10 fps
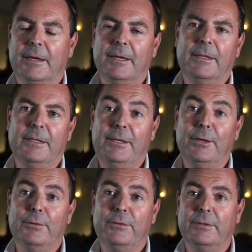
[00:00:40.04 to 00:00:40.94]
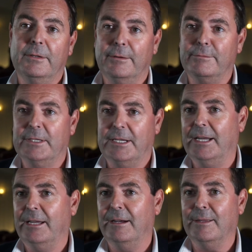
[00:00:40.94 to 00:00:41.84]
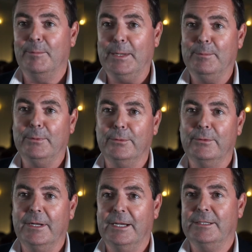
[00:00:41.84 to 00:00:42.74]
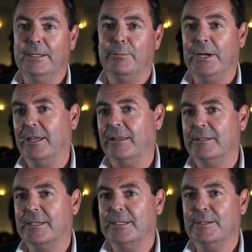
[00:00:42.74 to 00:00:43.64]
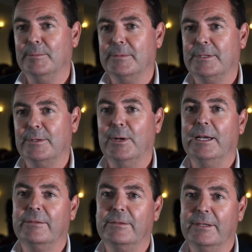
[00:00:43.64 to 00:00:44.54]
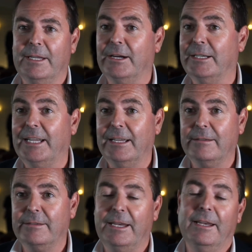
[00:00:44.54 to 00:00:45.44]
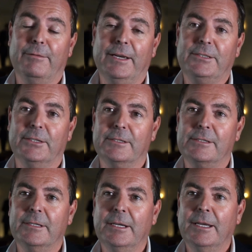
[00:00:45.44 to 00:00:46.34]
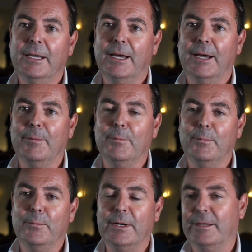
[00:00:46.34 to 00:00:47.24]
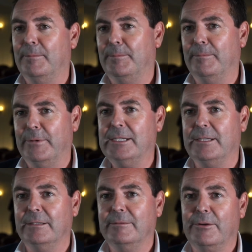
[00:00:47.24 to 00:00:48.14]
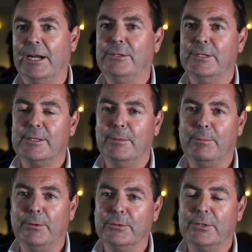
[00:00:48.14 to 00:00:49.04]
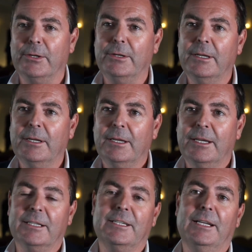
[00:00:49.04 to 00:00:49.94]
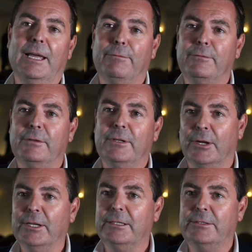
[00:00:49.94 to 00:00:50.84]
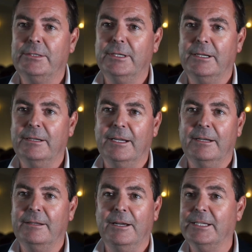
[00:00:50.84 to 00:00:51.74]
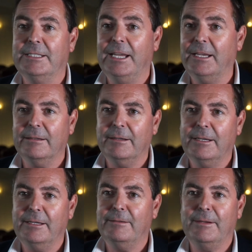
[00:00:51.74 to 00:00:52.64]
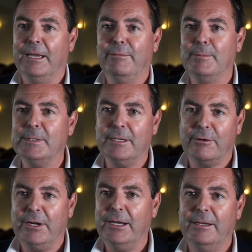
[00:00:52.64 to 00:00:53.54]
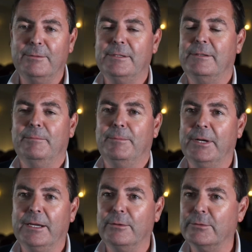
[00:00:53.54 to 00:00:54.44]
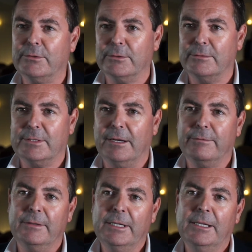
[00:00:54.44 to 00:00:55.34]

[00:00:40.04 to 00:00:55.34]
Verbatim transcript: Uh, the youth of today are the people actually bringing the systems to us and the ideas and the innovations. Um, one of the recent graduates that we brought on, he actually left college and at 19 and he gave up his degree and he was bringing all sorts of stuff